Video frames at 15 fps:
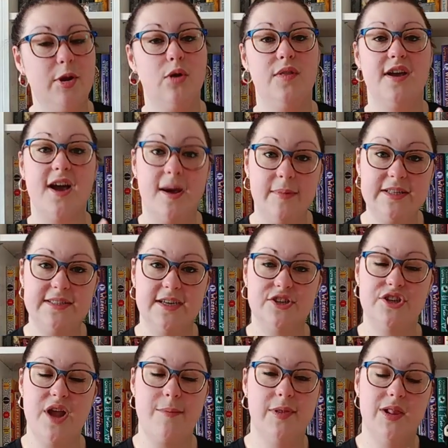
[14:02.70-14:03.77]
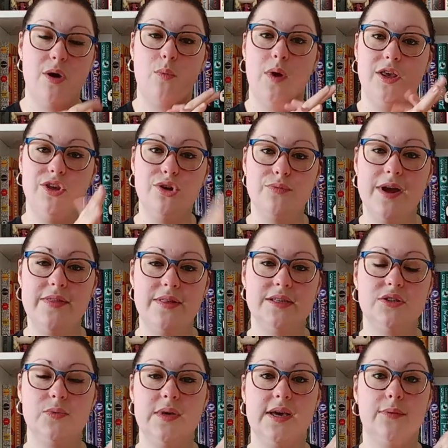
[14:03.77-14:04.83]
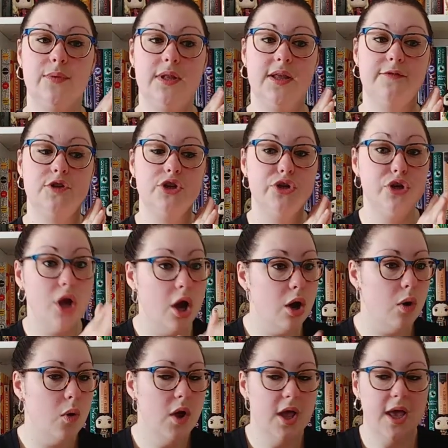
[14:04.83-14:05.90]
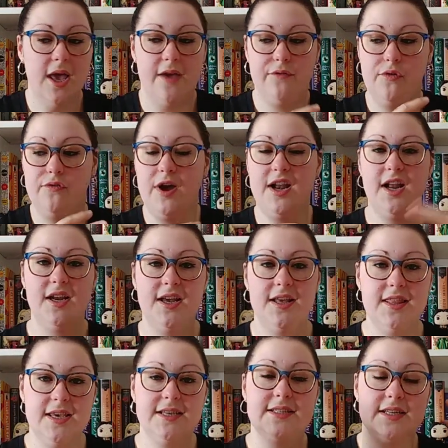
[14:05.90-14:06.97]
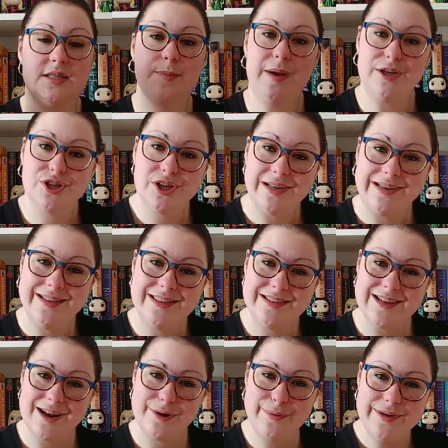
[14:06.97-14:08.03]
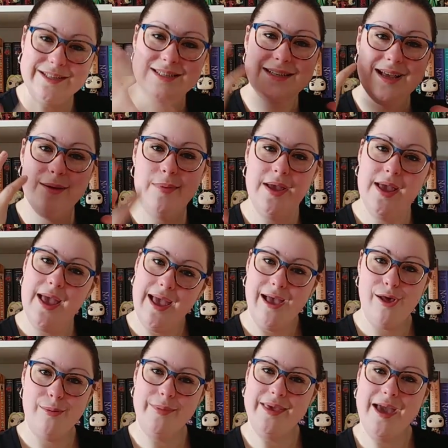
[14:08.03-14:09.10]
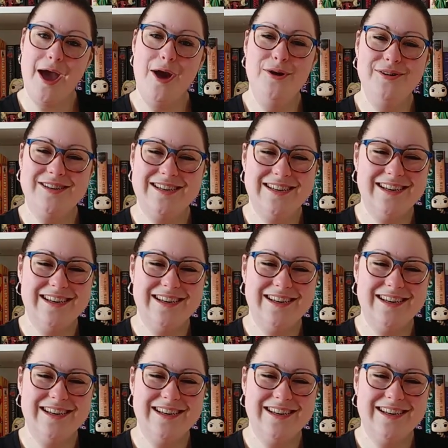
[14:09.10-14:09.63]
me know in the comment section down below what you read this week. I would love to know if you've read any of these, especially the Dead Queens Club. Help me out.